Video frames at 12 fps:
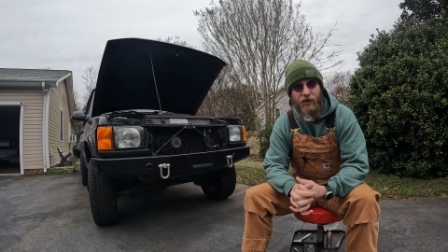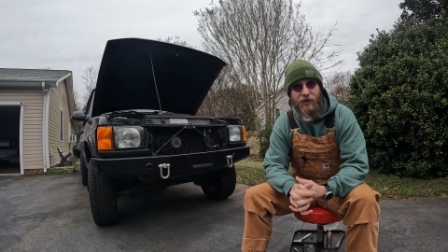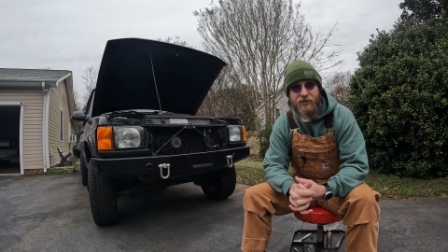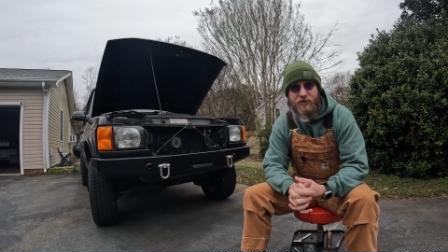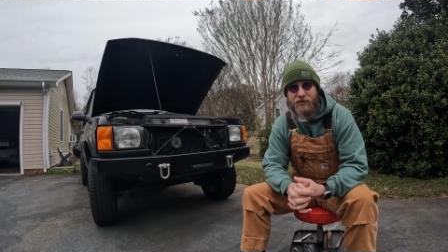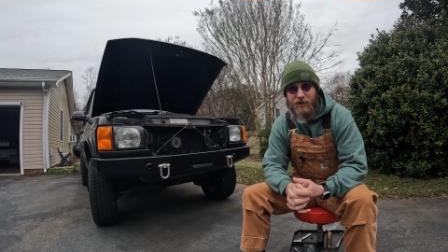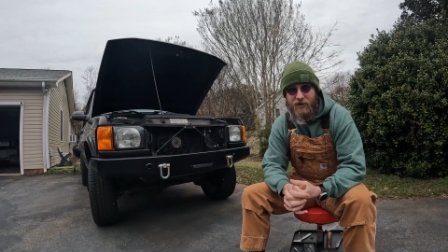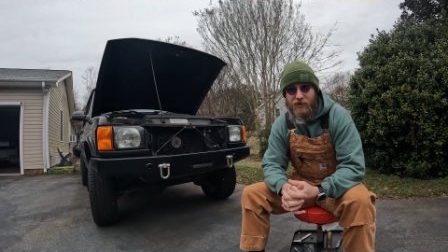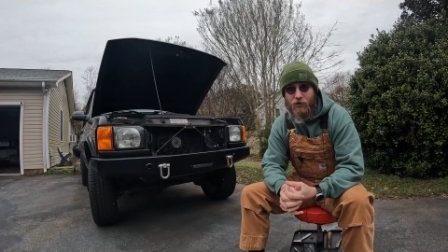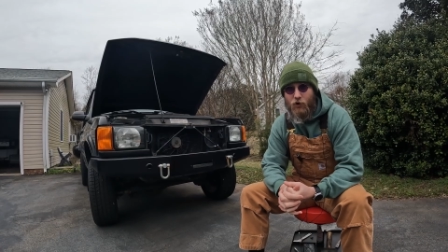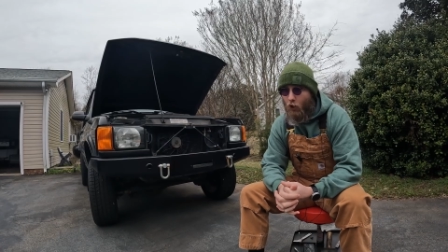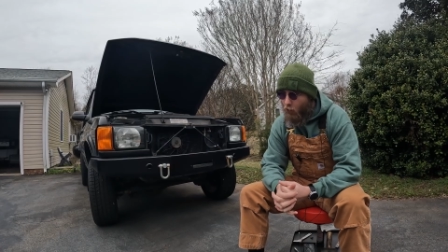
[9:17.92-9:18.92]
is
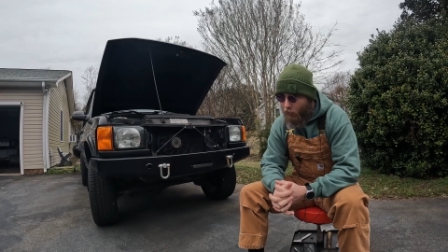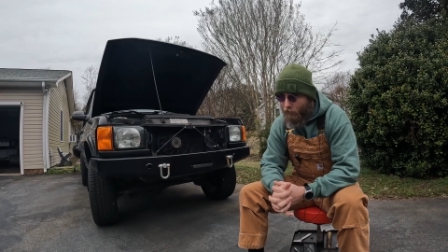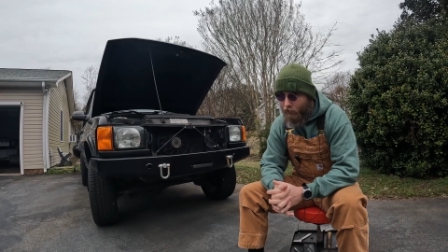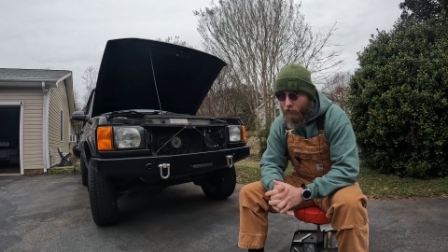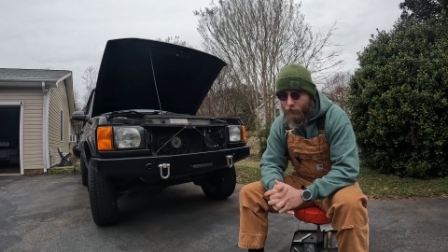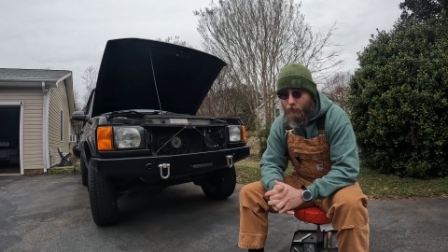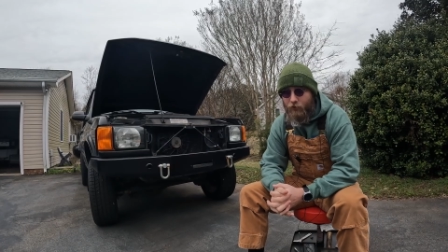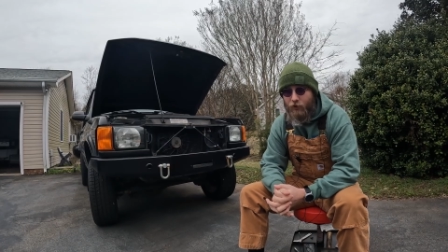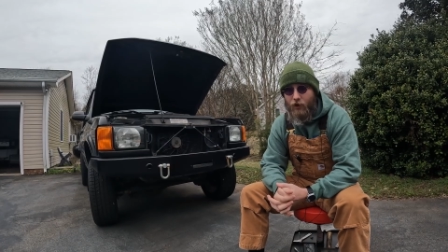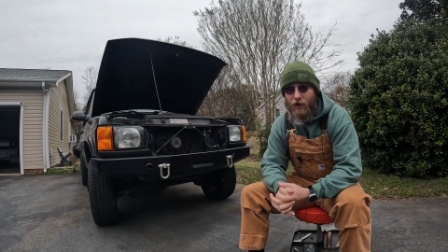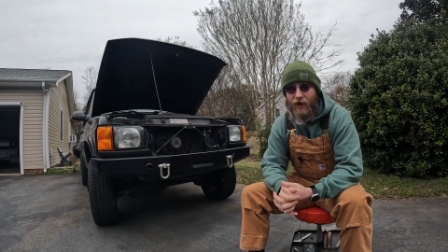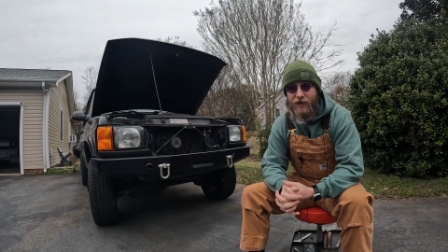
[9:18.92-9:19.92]
getting harder
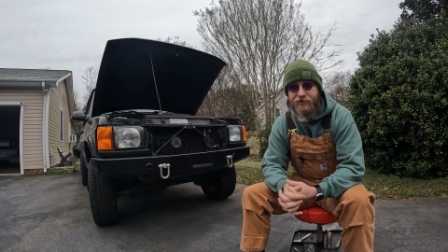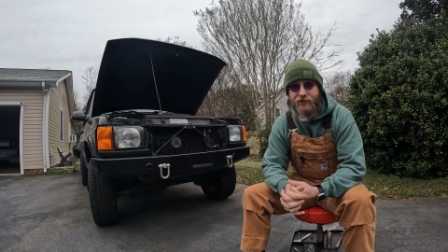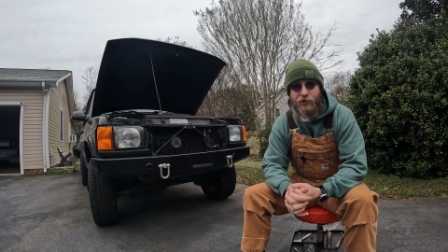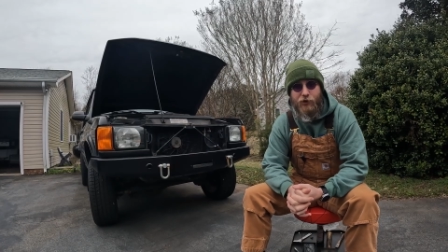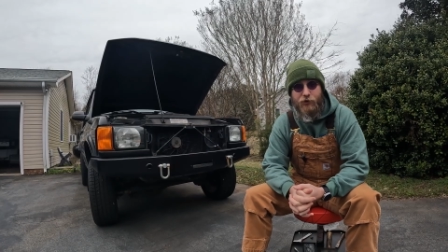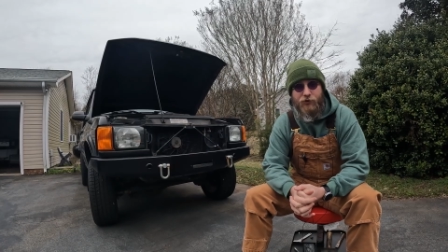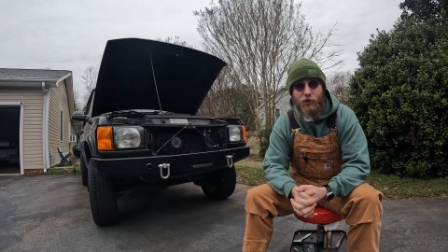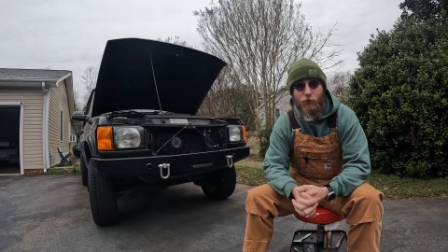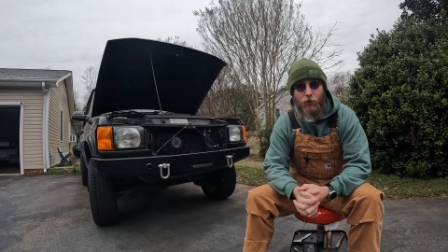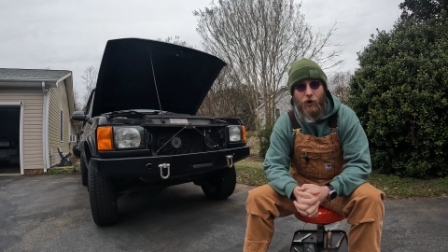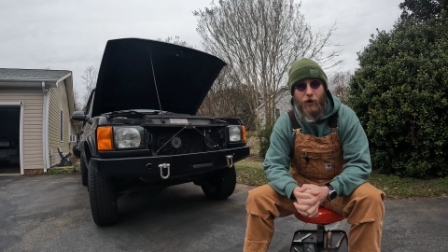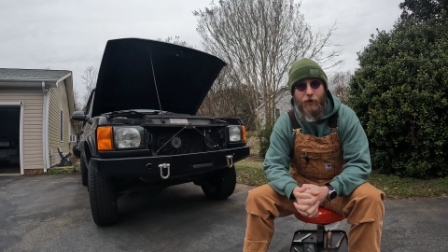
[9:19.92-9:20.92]
as the years
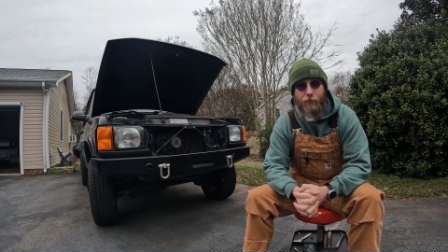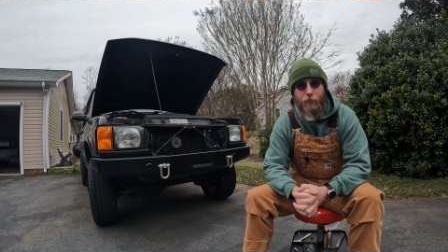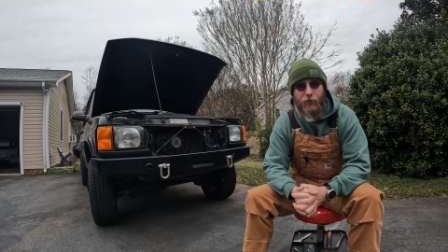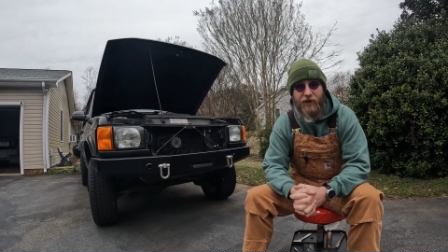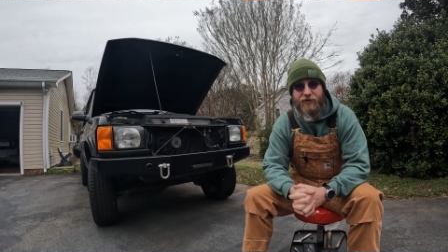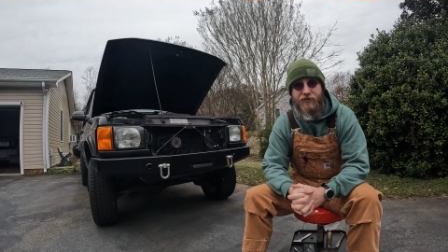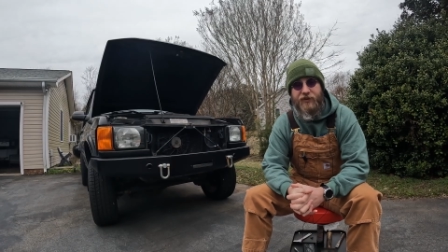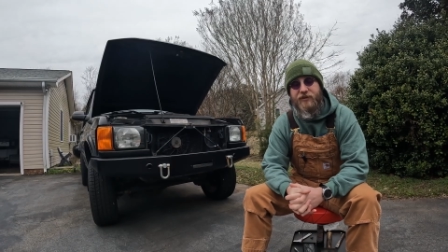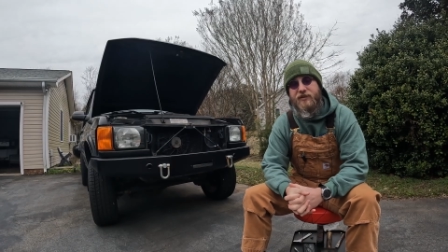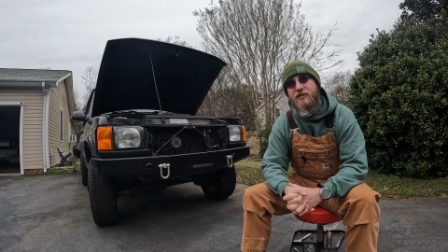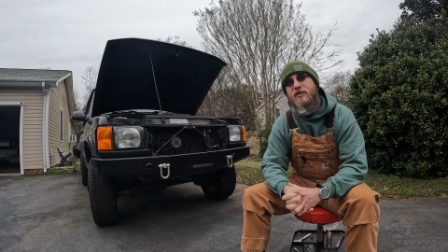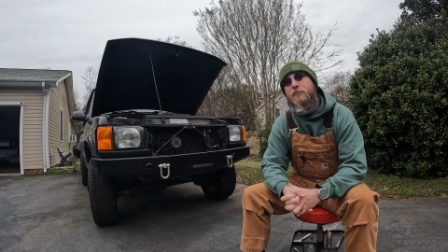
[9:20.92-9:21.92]
go on, but that
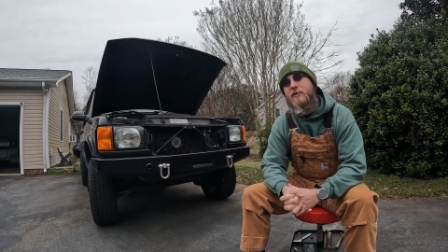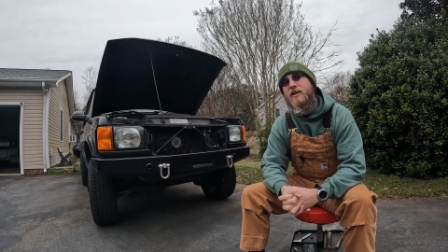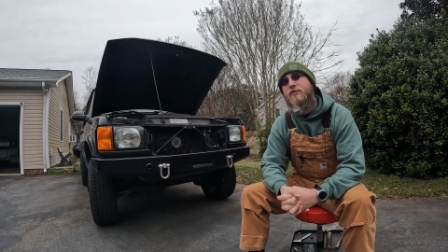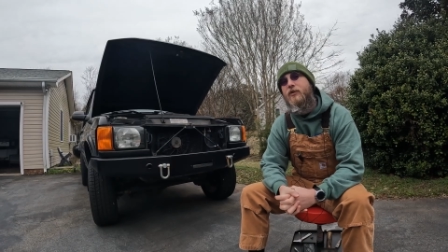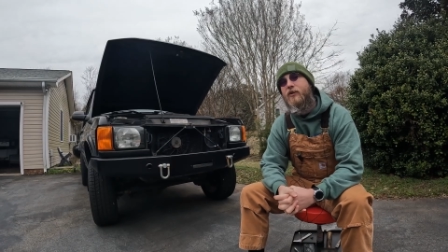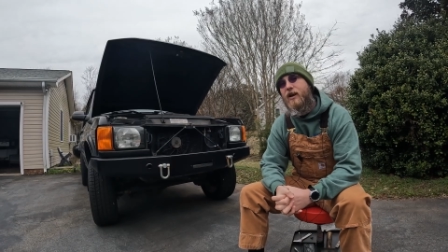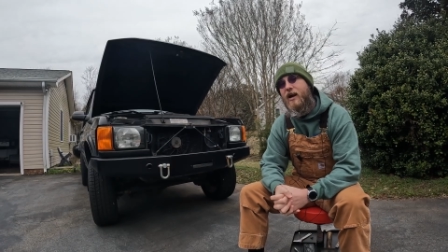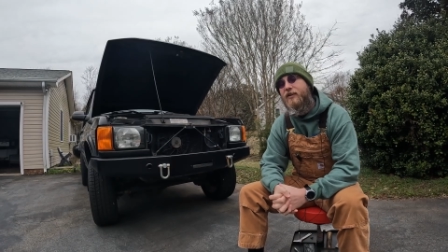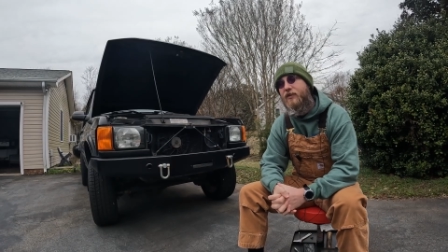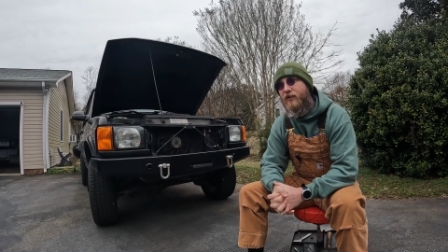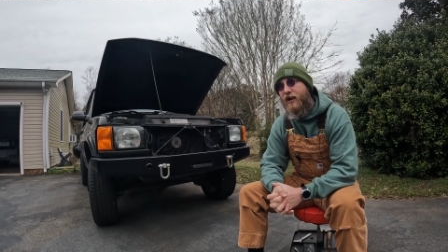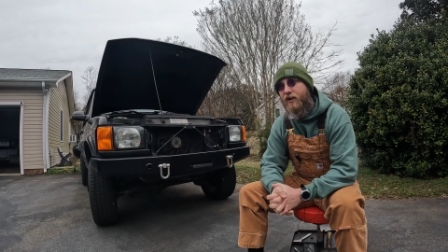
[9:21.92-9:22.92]
doesn't mean they're not
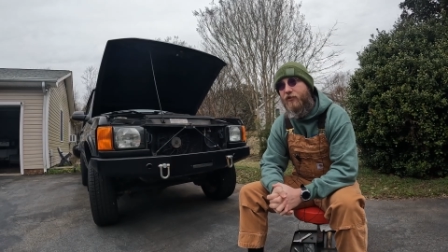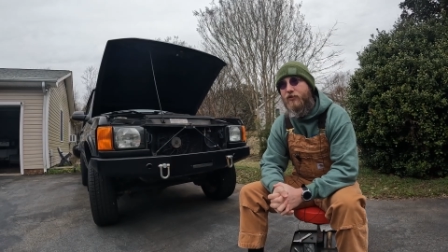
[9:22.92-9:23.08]
there.